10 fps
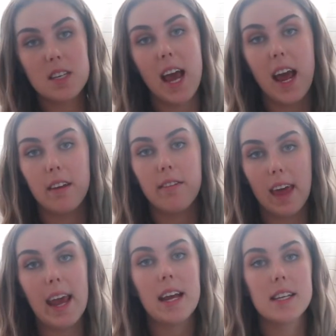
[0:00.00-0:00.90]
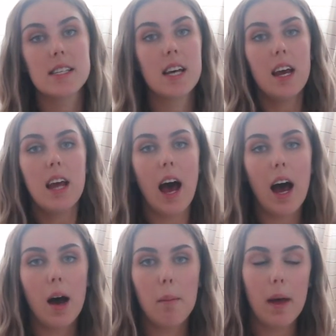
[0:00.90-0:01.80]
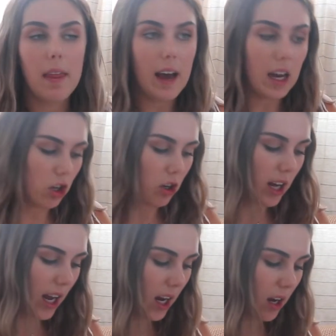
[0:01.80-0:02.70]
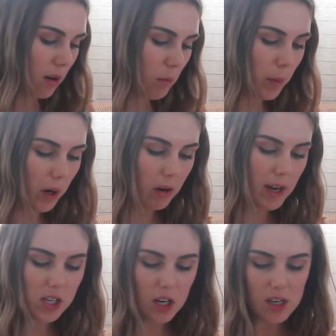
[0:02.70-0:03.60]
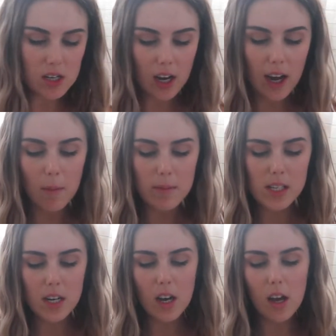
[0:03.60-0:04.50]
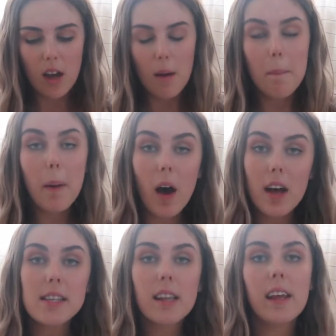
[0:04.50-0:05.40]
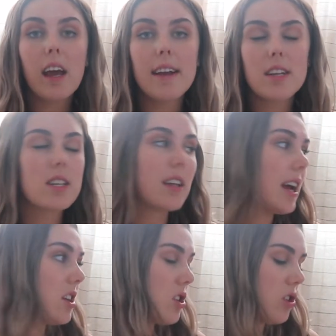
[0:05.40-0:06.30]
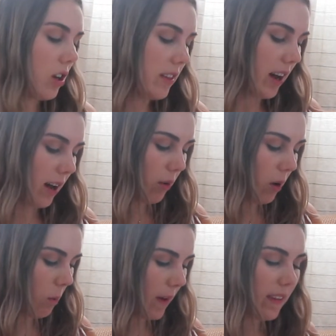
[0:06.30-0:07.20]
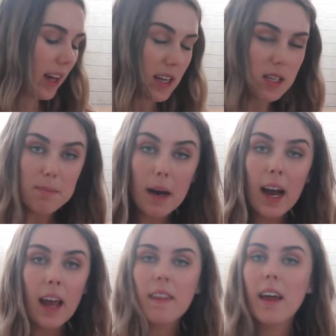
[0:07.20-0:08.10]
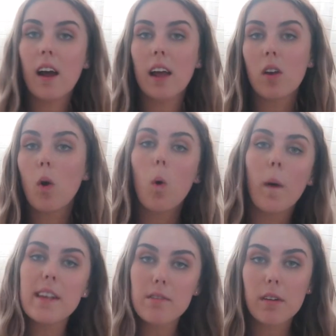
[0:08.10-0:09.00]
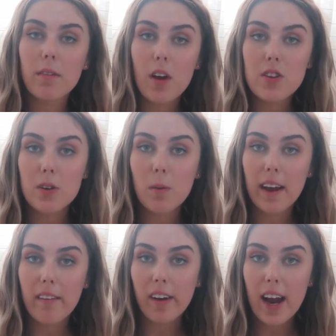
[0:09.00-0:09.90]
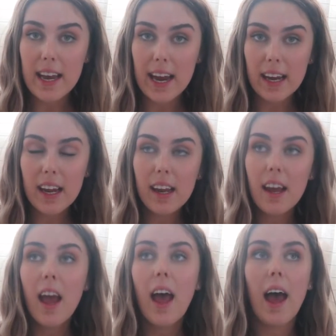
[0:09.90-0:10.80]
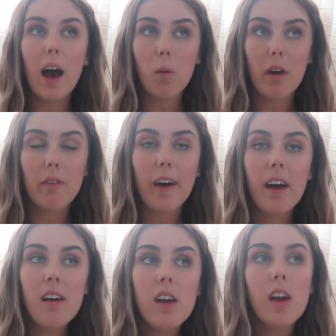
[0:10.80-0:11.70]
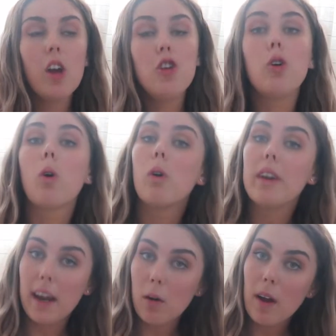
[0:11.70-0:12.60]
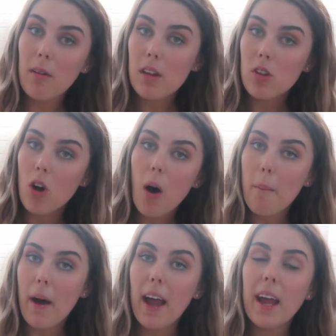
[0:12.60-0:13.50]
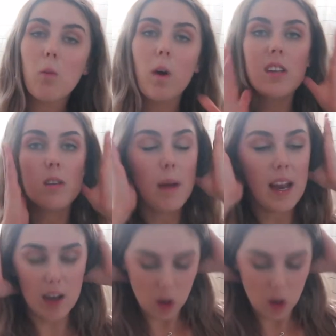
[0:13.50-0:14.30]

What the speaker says: 10 of these that you can borrow at certain times. Personally, I just like to know that I've got one that is mine, that I can always refer to whenever I need it. However, you could get away with not buying one depending